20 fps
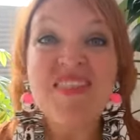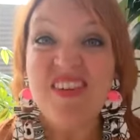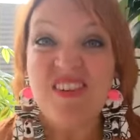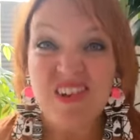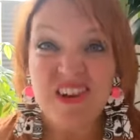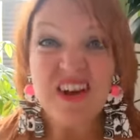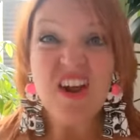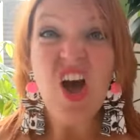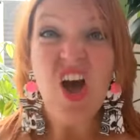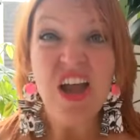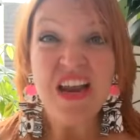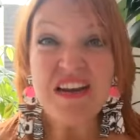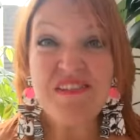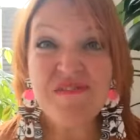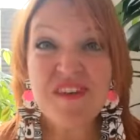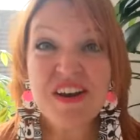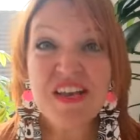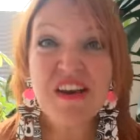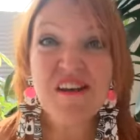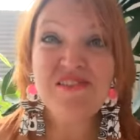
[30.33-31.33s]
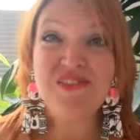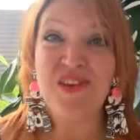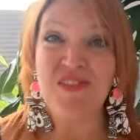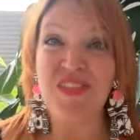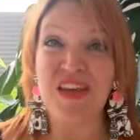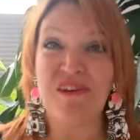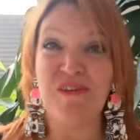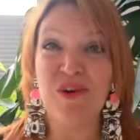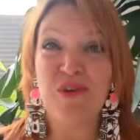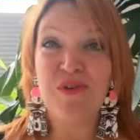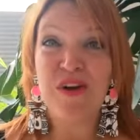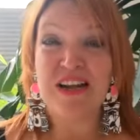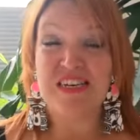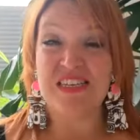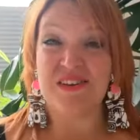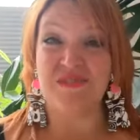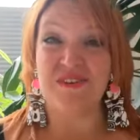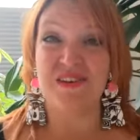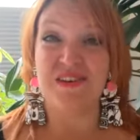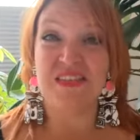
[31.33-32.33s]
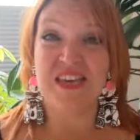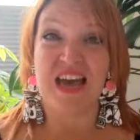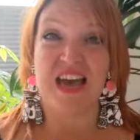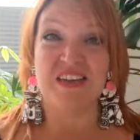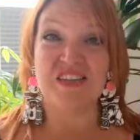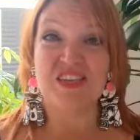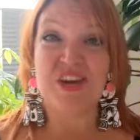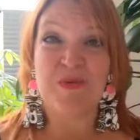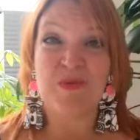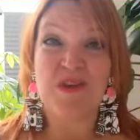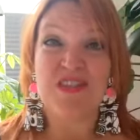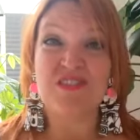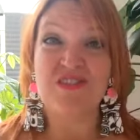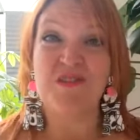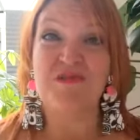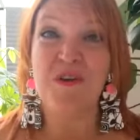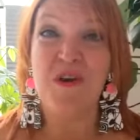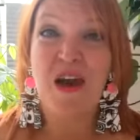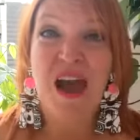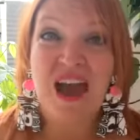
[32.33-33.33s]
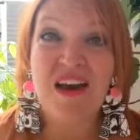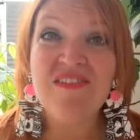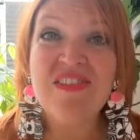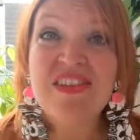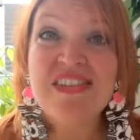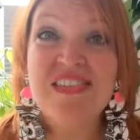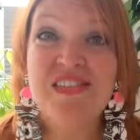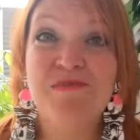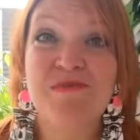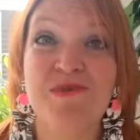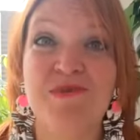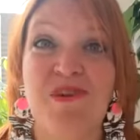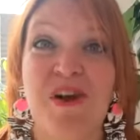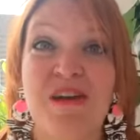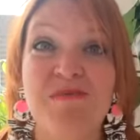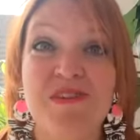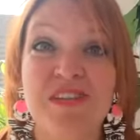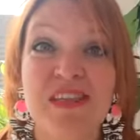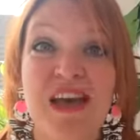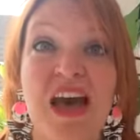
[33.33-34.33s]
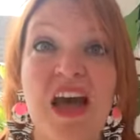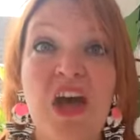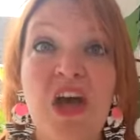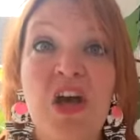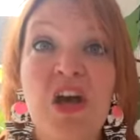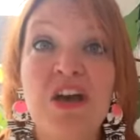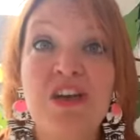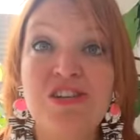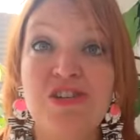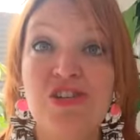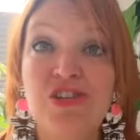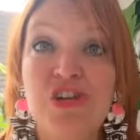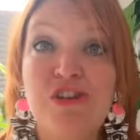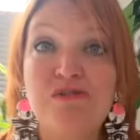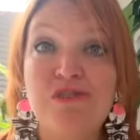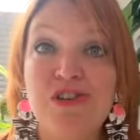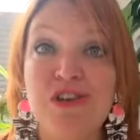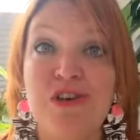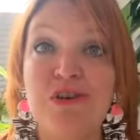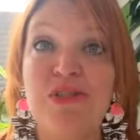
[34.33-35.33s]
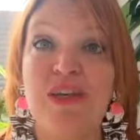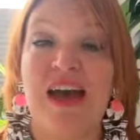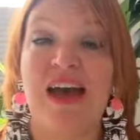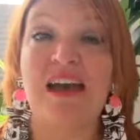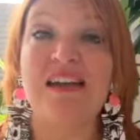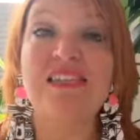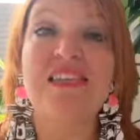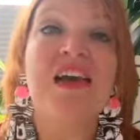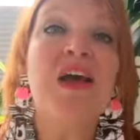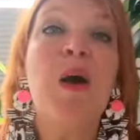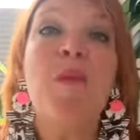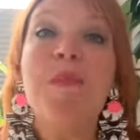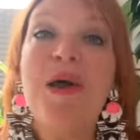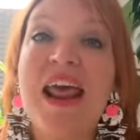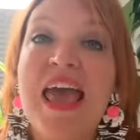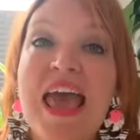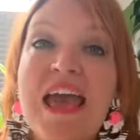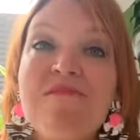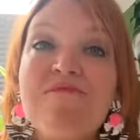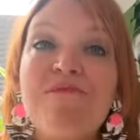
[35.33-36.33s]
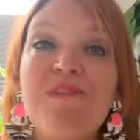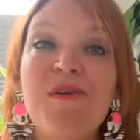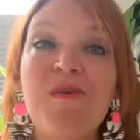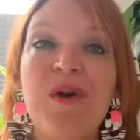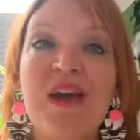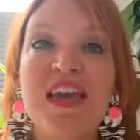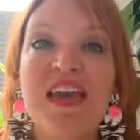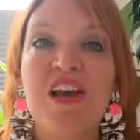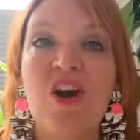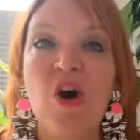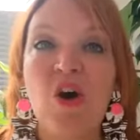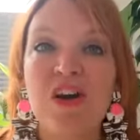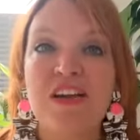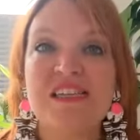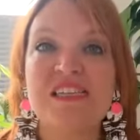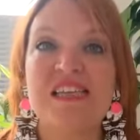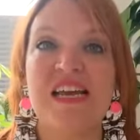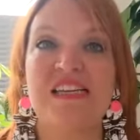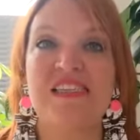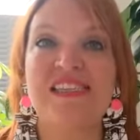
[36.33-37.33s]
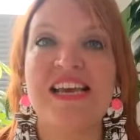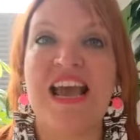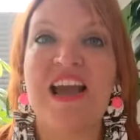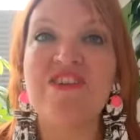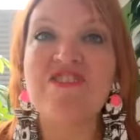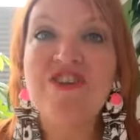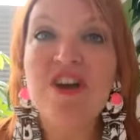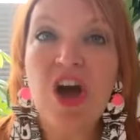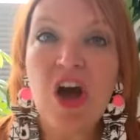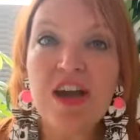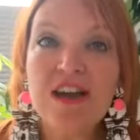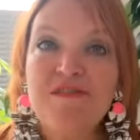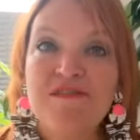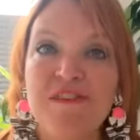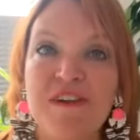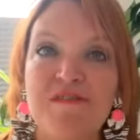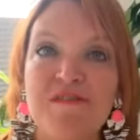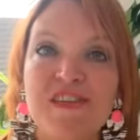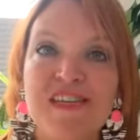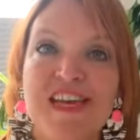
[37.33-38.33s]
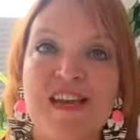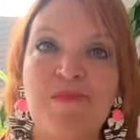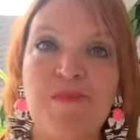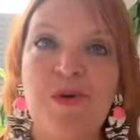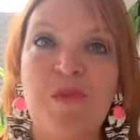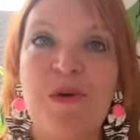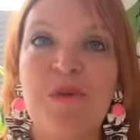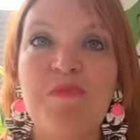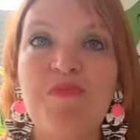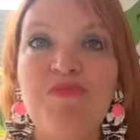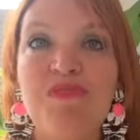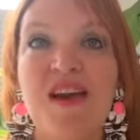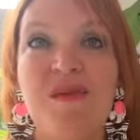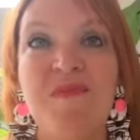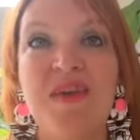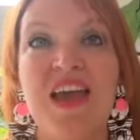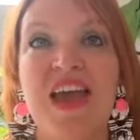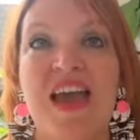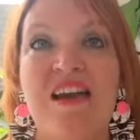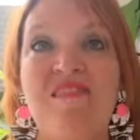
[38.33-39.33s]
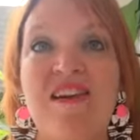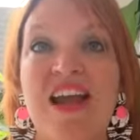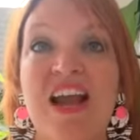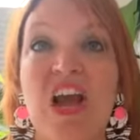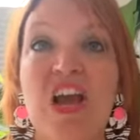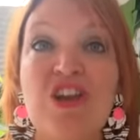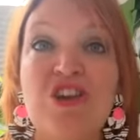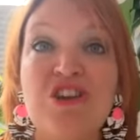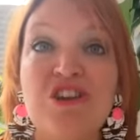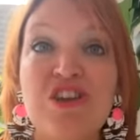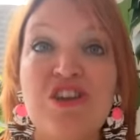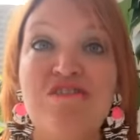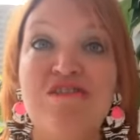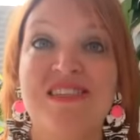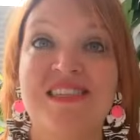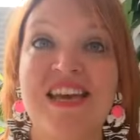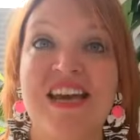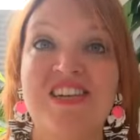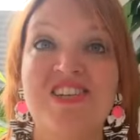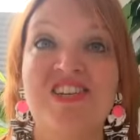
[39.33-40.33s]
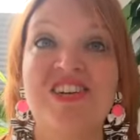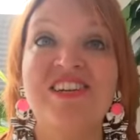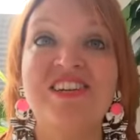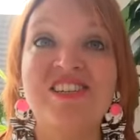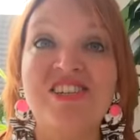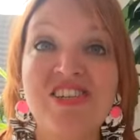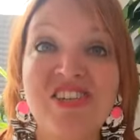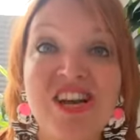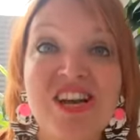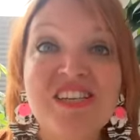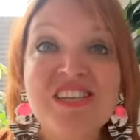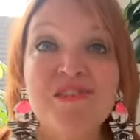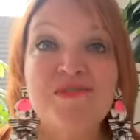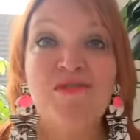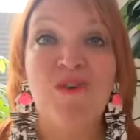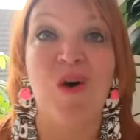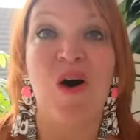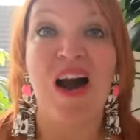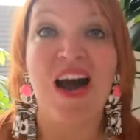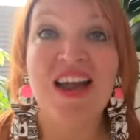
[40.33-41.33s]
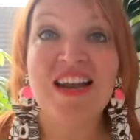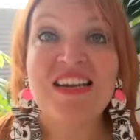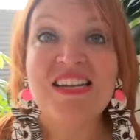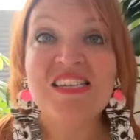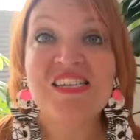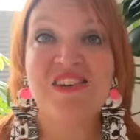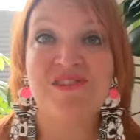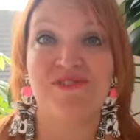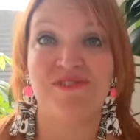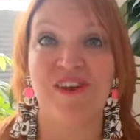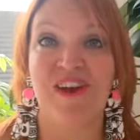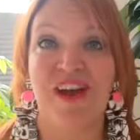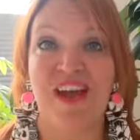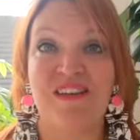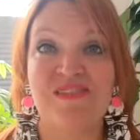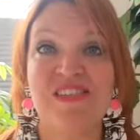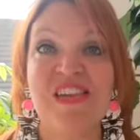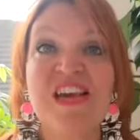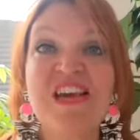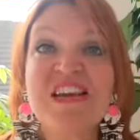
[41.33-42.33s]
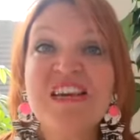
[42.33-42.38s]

There are nine videos on there already for you to catch up with, so if you haven't subscribed to that, do do that. But every week on a Sunday at 9.15, we'll be premiering a new session just for under fives.